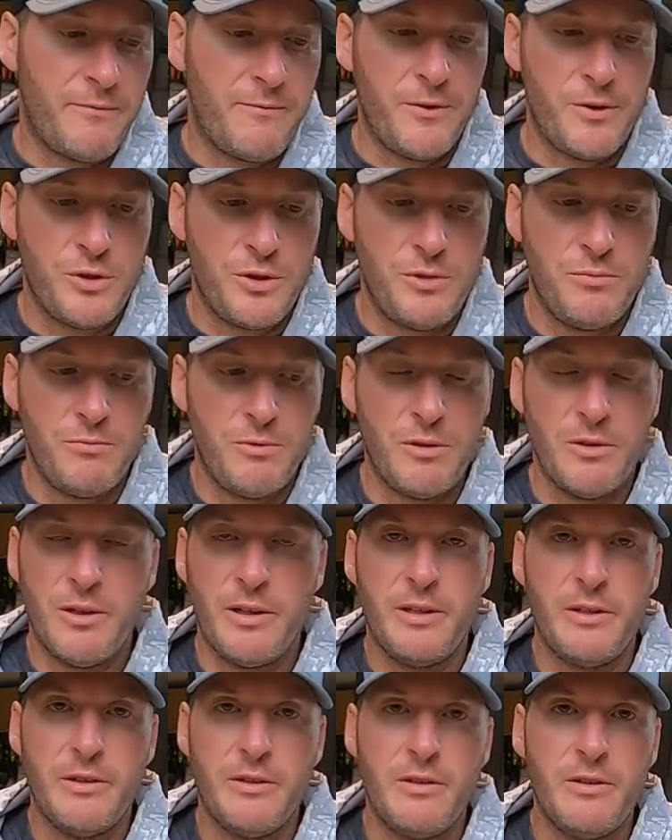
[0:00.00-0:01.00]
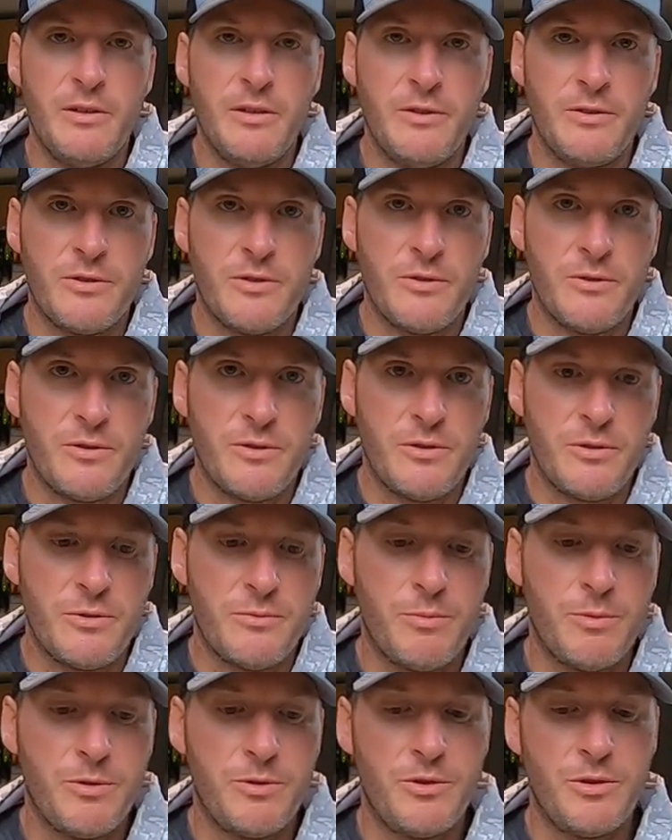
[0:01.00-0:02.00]
fishing related instances,
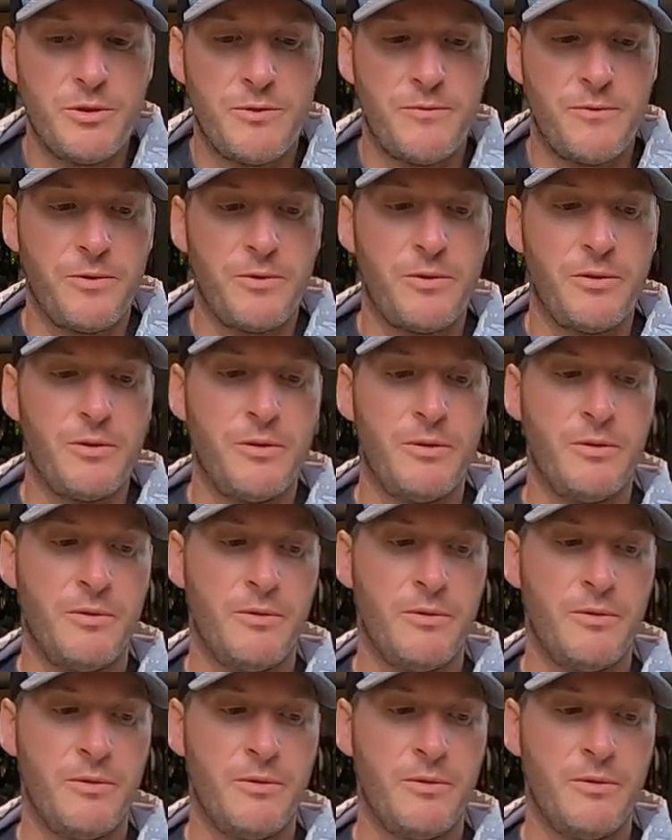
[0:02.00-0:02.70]
but just for